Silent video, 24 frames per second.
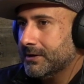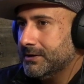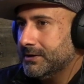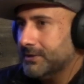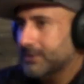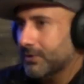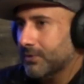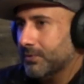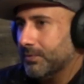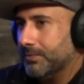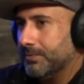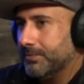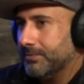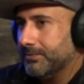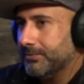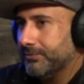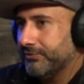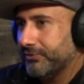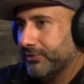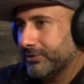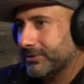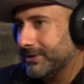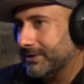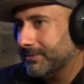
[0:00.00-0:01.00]
you know,
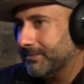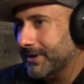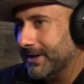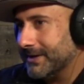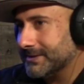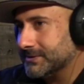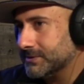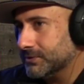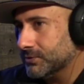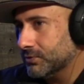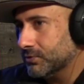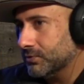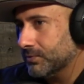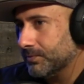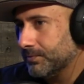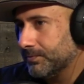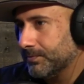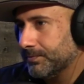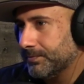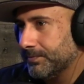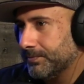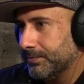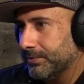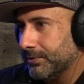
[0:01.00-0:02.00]
circling back to
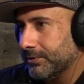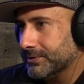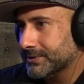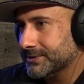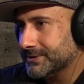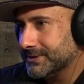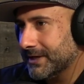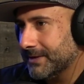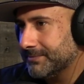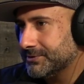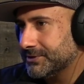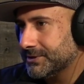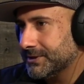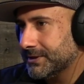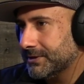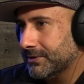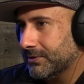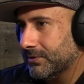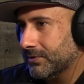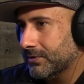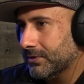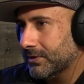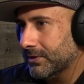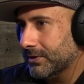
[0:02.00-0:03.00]
perception
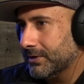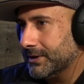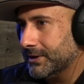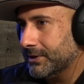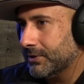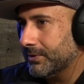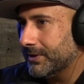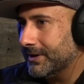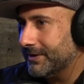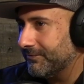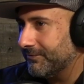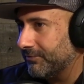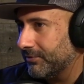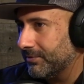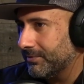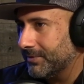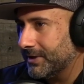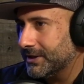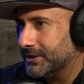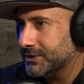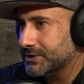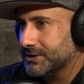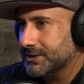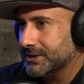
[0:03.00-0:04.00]
or you know
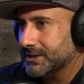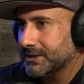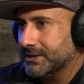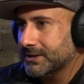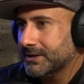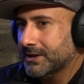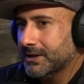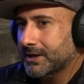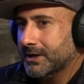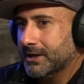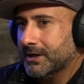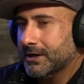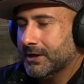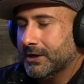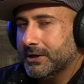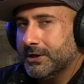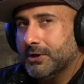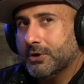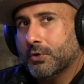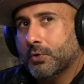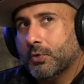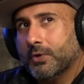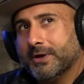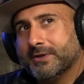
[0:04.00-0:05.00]
information you
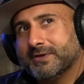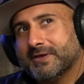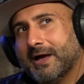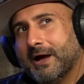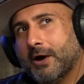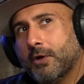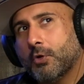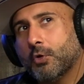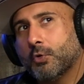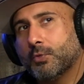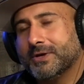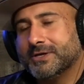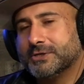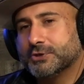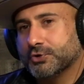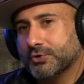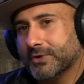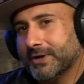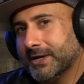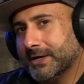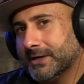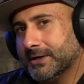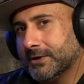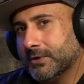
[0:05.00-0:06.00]
know, it's how are we
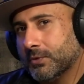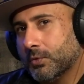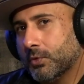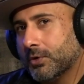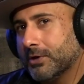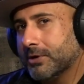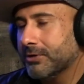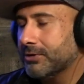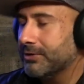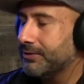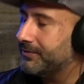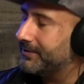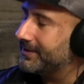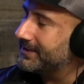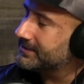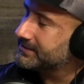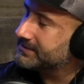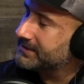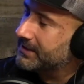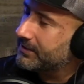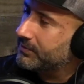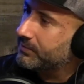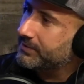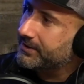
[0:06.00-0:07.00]
trained? What are the things
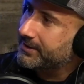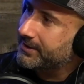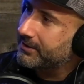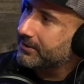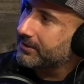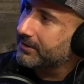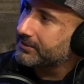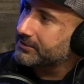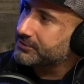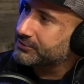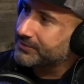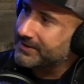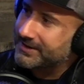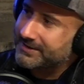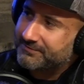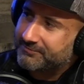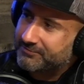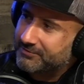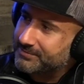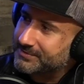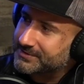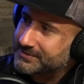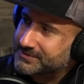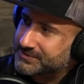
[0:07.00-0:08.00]
that we are trained
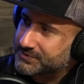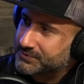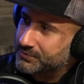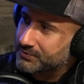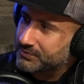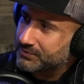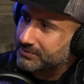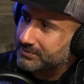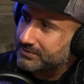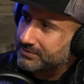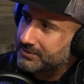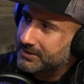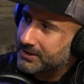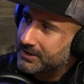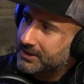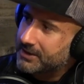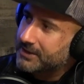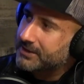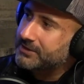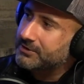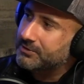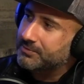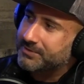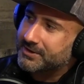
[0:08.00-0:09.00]
from in school?
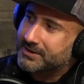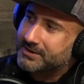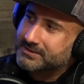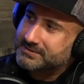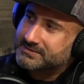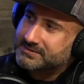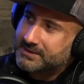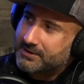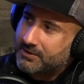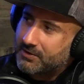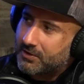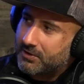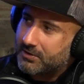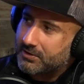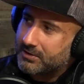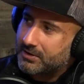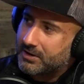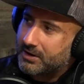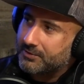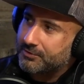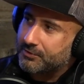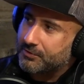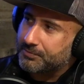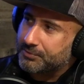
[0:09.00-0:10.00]
You know, because there are
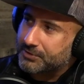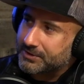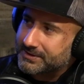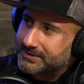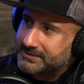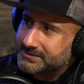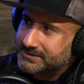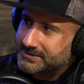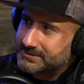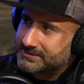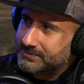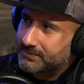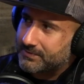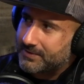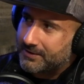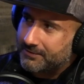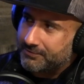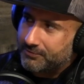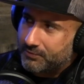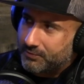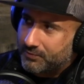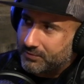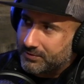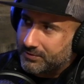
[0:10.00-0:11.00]
other places around
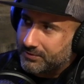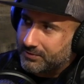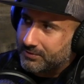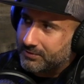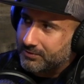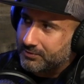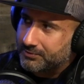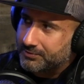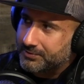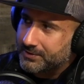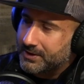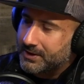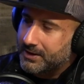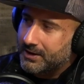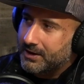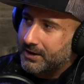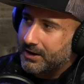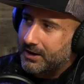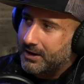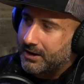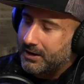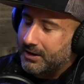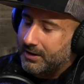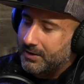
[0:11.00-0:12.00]
the world
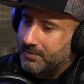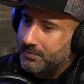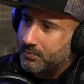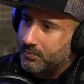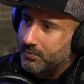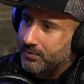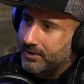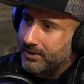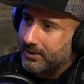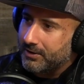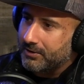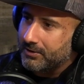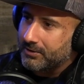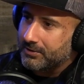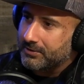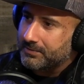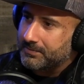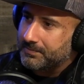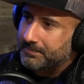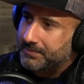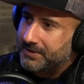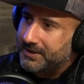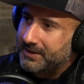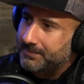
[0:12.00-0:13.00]
um, where
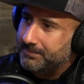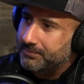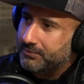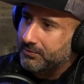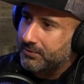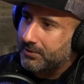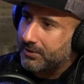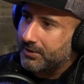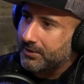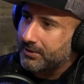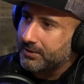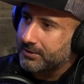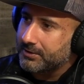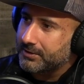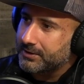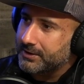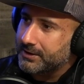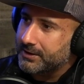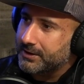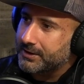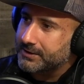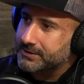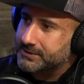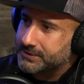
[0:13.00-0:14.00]
people are
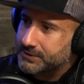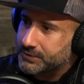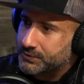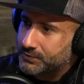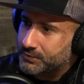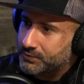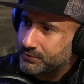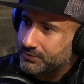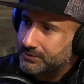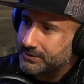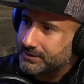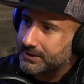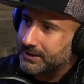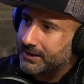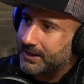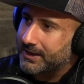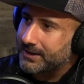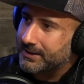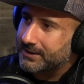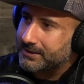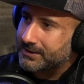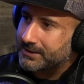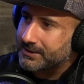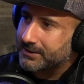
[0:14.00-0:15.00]
attuned
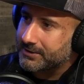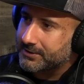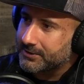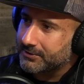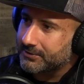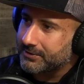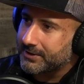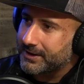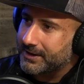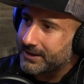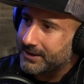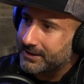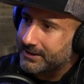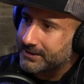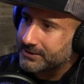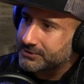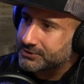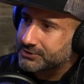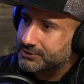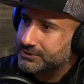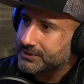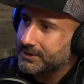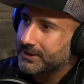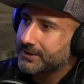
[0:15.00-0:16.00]
at a younger
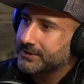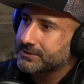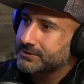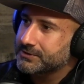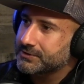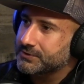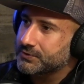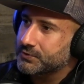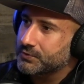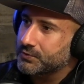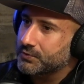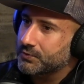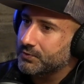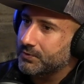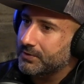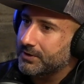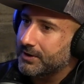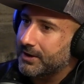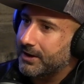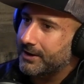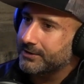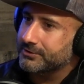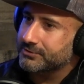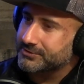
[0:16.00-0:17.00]
age to
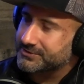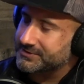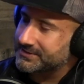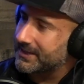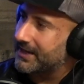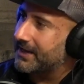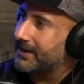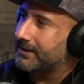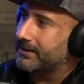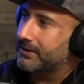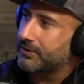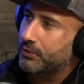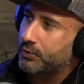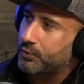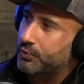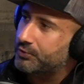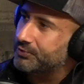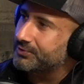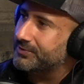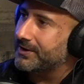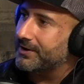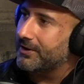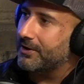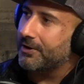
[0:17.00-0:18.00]
understand
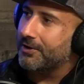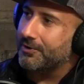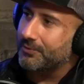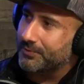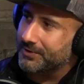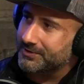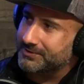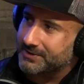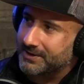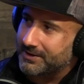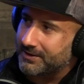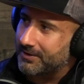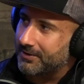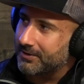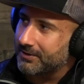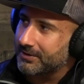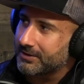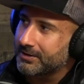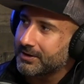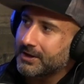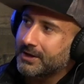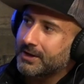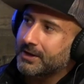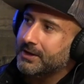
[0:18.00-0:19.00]
who they are and what they
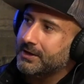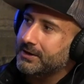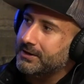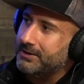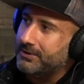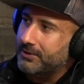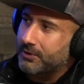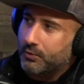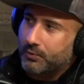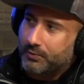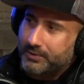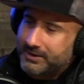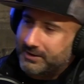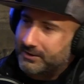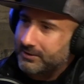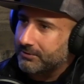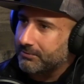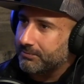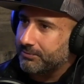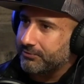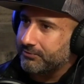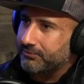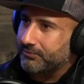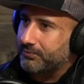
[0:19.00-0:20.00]
are. You know, we are
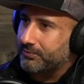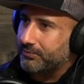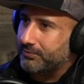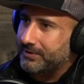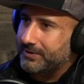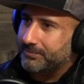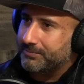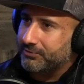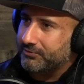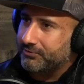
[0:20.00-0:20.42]
we